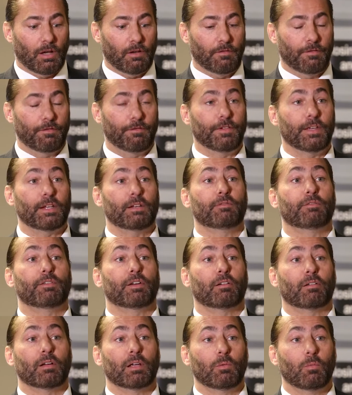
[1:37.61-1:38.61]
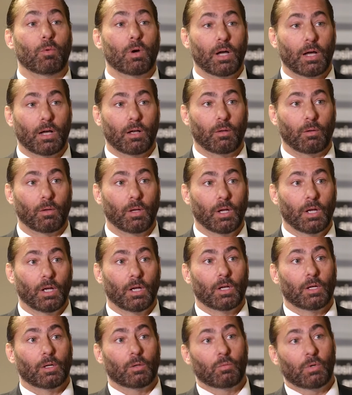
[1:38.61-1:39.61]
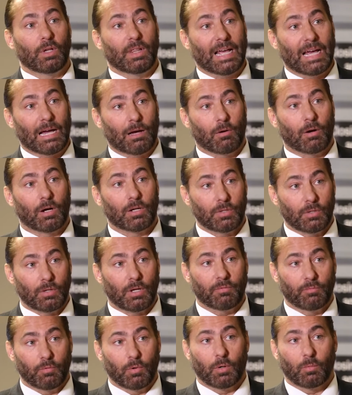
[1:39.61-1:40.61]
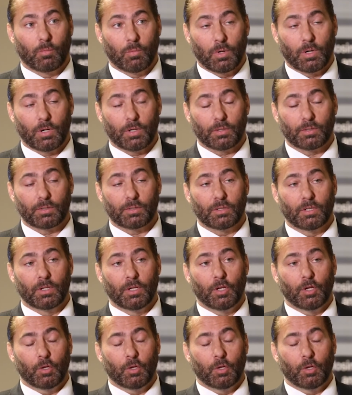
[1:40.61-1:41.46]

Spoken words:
fit very well with how our software works,